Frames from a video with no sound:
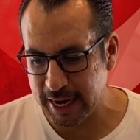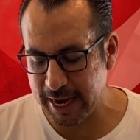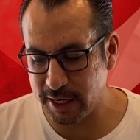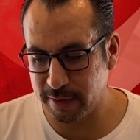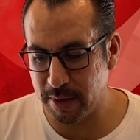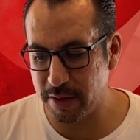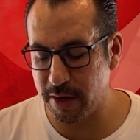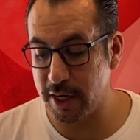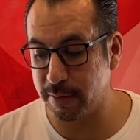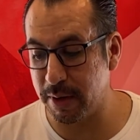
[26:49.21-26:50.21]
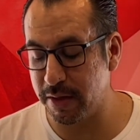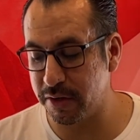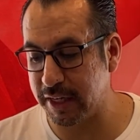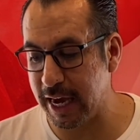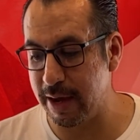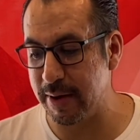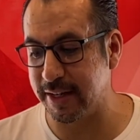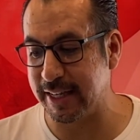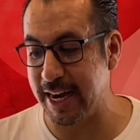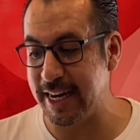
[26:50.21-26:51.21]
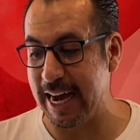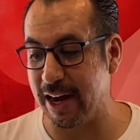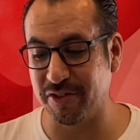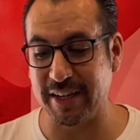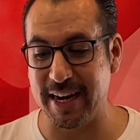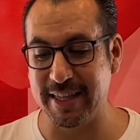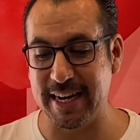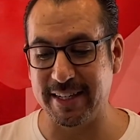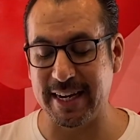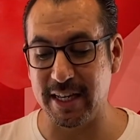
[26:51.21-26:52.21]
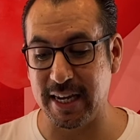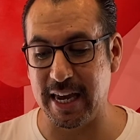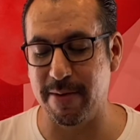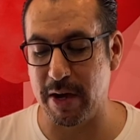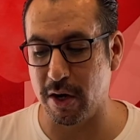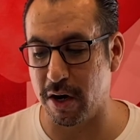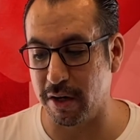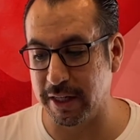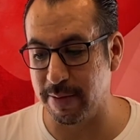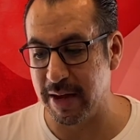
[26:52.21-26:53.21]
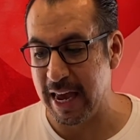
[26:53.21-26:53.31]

and his mother and his brothers came, and standing outside, they sent to him and called him.